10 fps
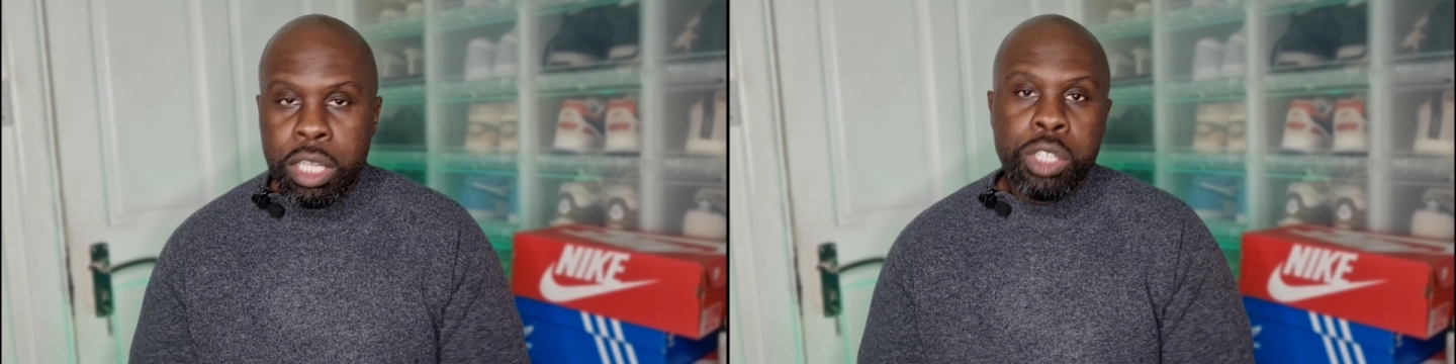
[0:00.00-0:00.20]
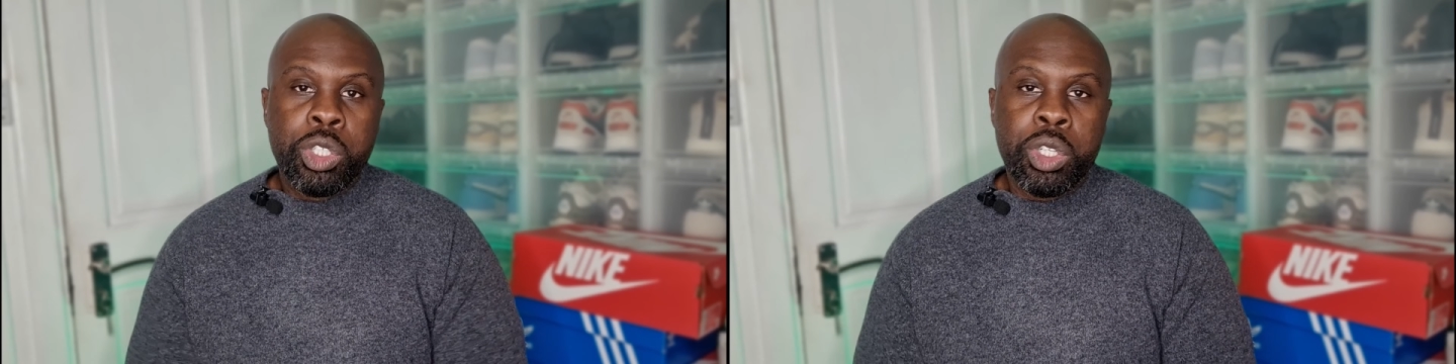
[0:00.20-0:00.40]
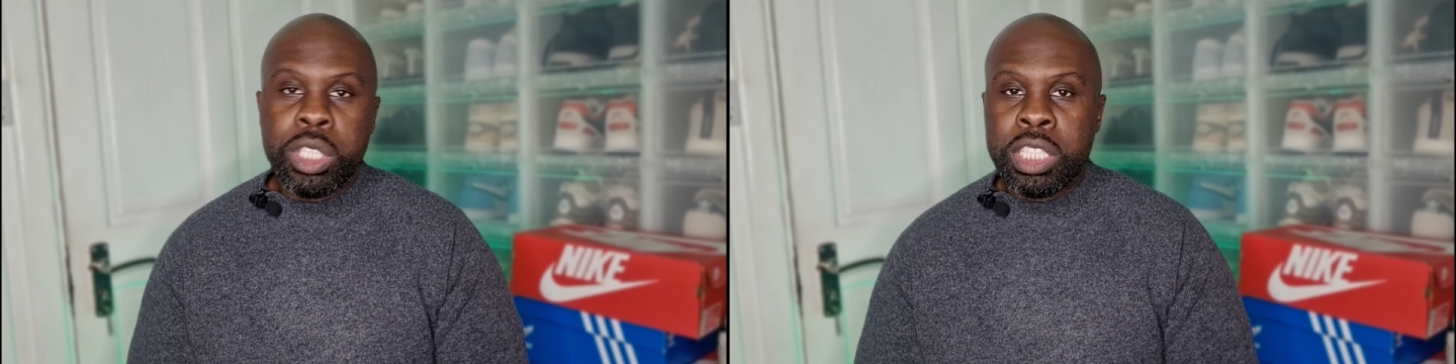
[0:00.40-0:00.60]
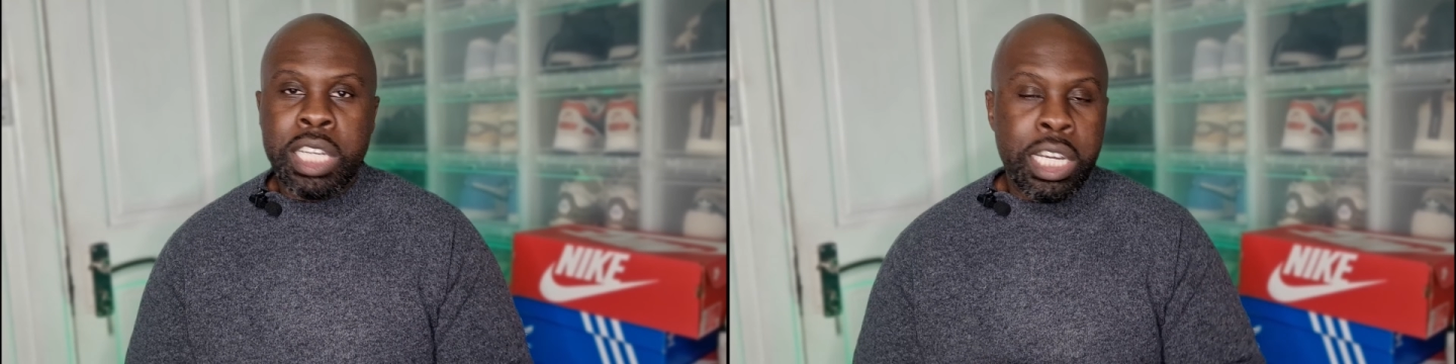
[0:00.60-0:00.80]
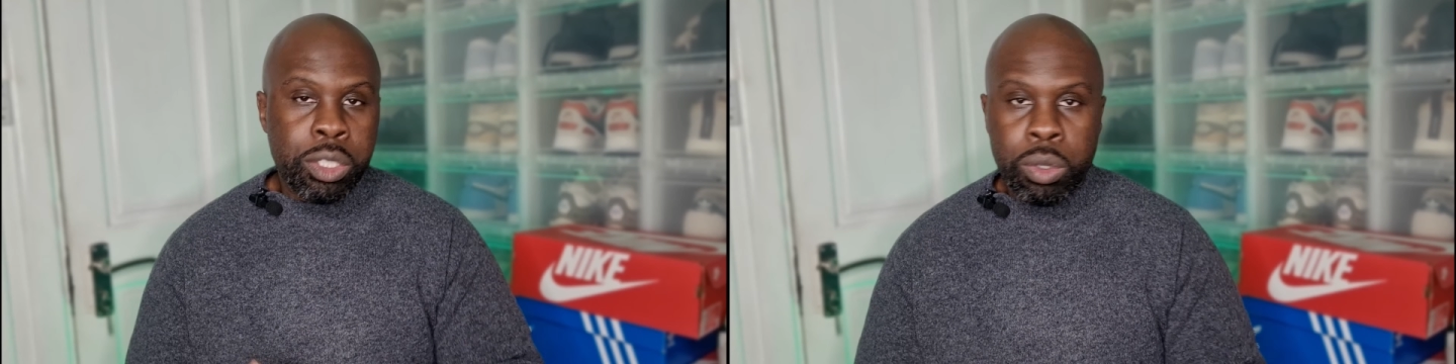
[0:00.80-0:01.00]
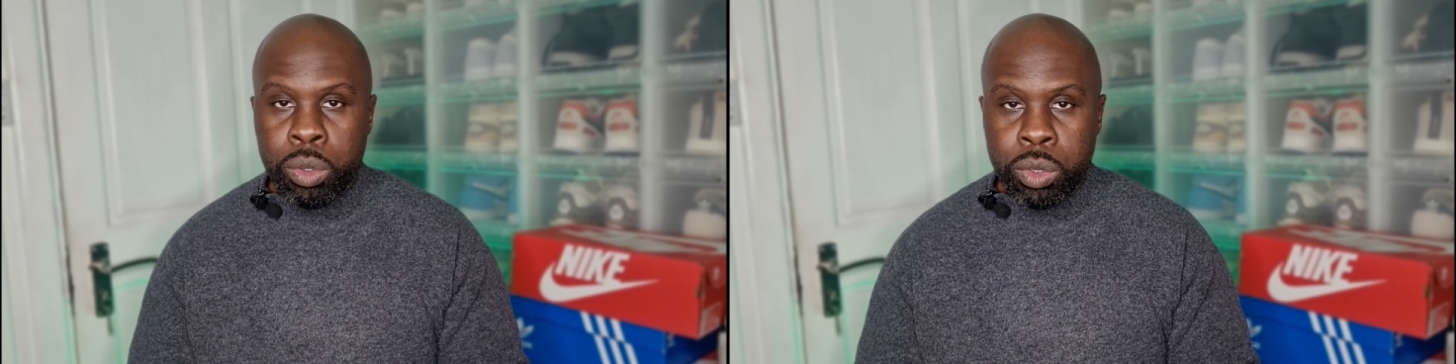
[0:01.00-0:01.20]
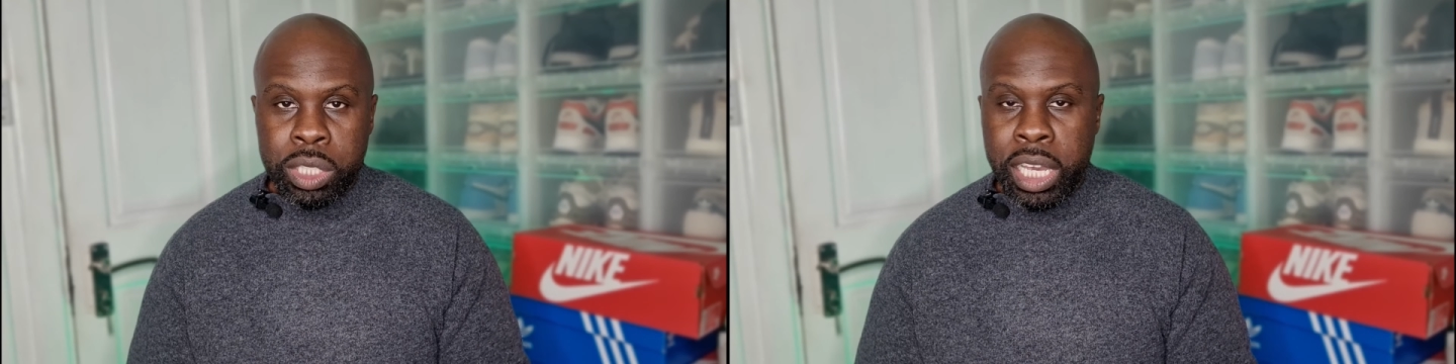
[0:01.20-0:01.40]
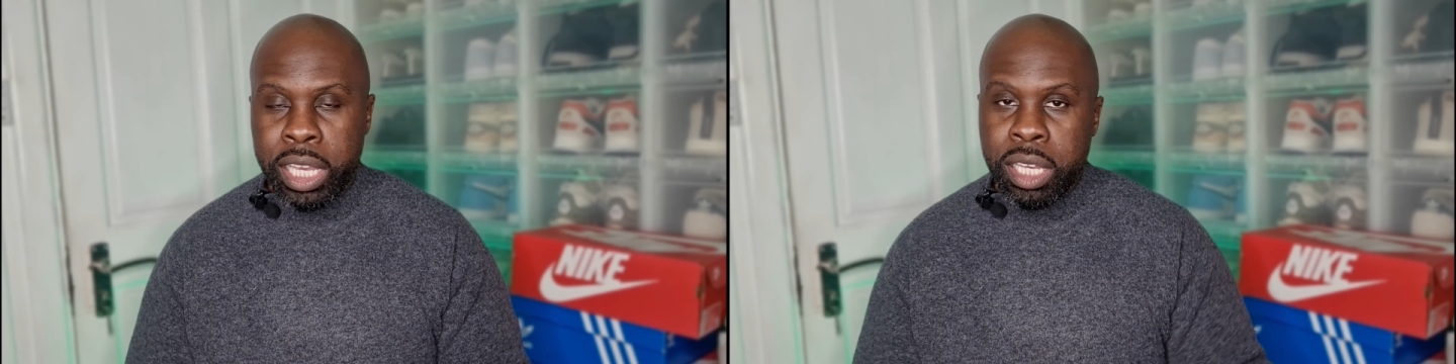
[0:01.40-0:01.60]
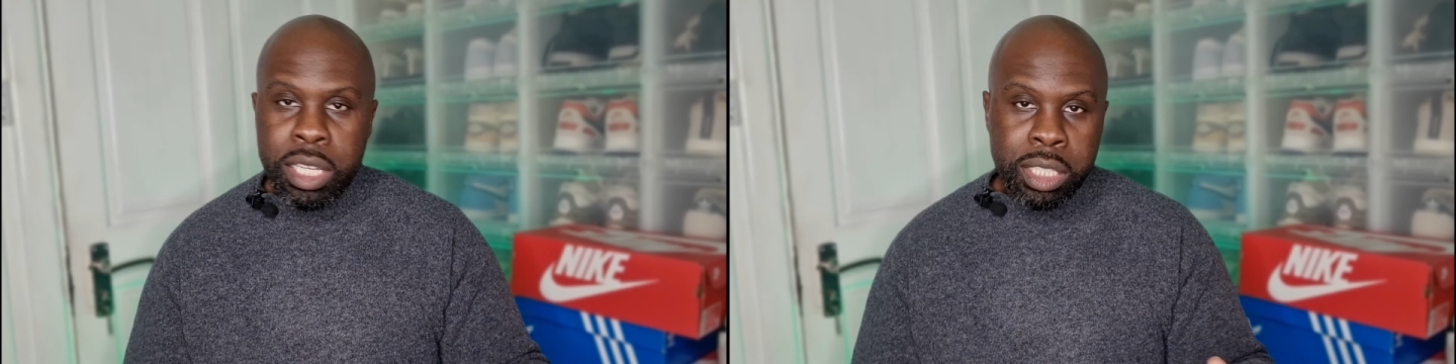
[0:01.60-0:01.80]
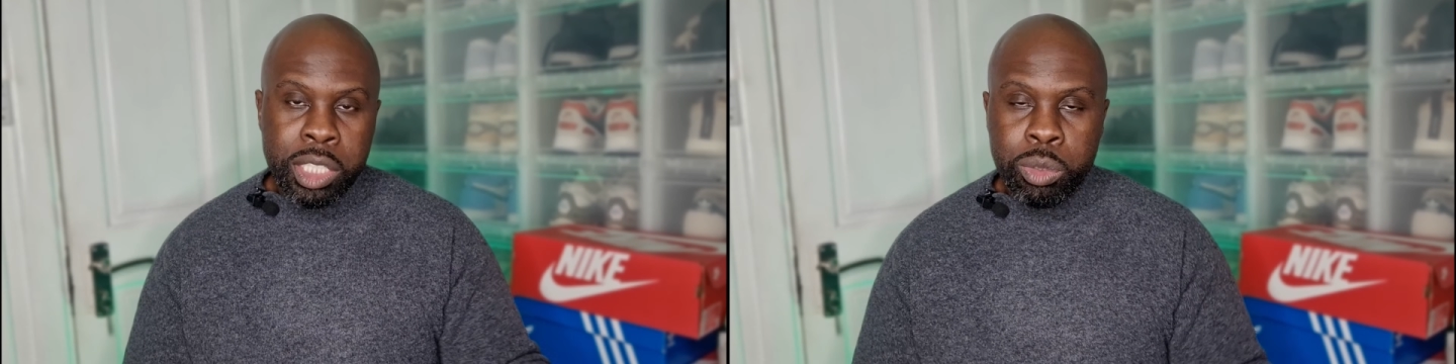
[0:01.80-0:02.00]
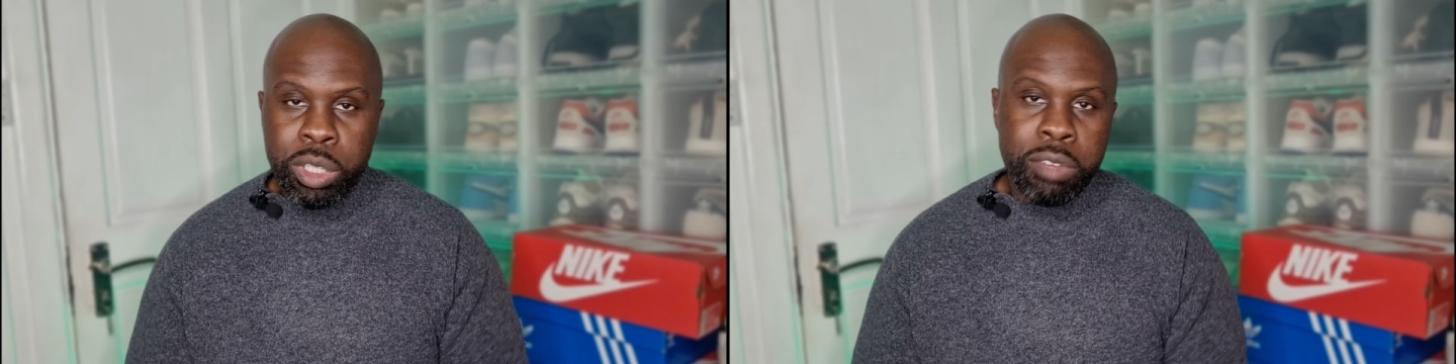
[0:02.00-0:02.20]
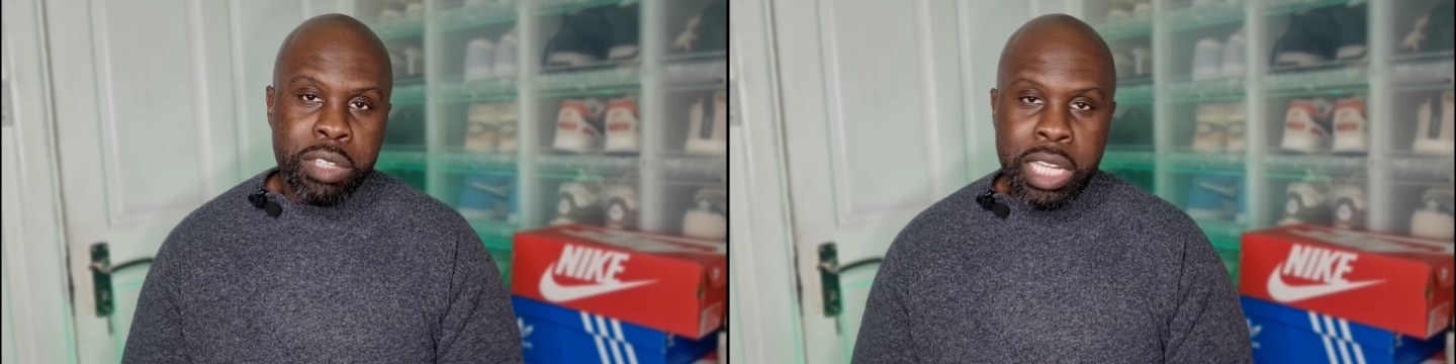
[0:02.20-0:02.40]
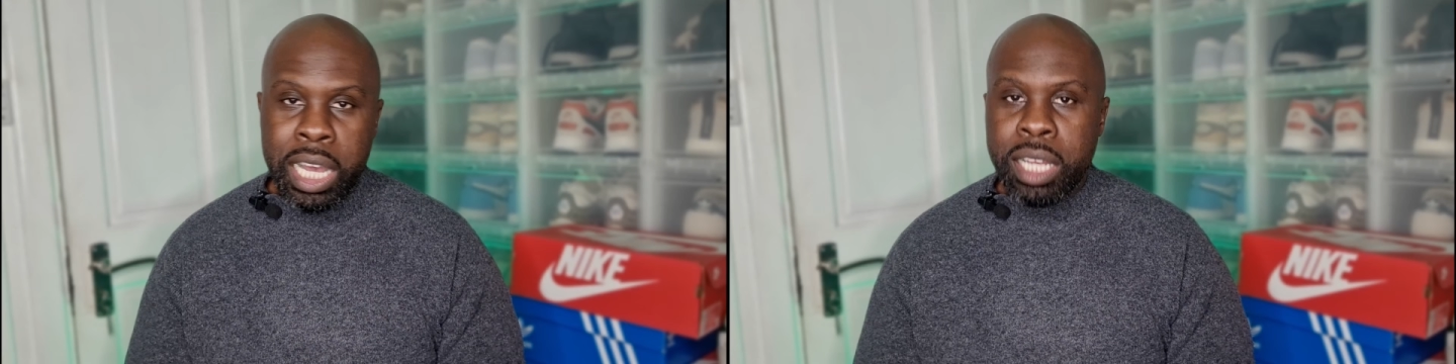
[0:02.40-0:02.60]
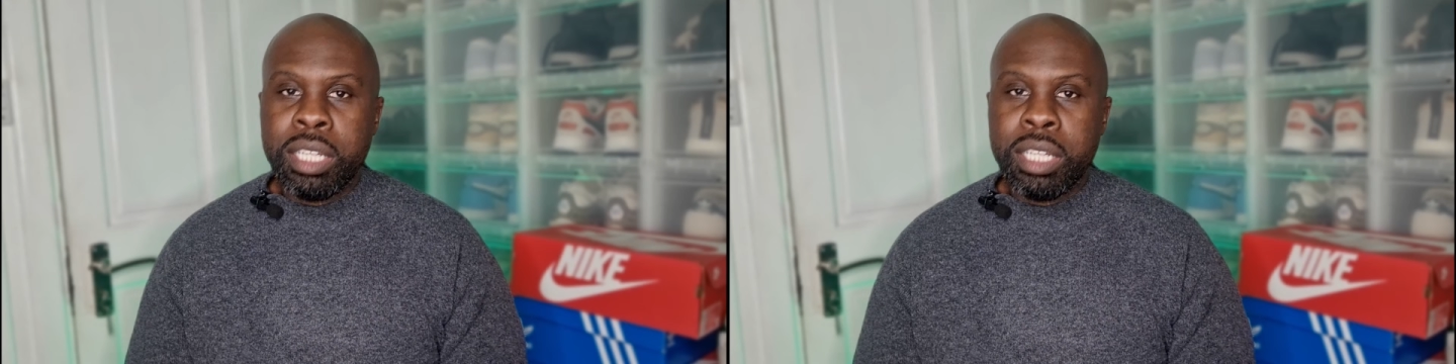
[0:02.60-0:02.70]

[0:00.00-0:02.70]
true to size all day, this will give you that.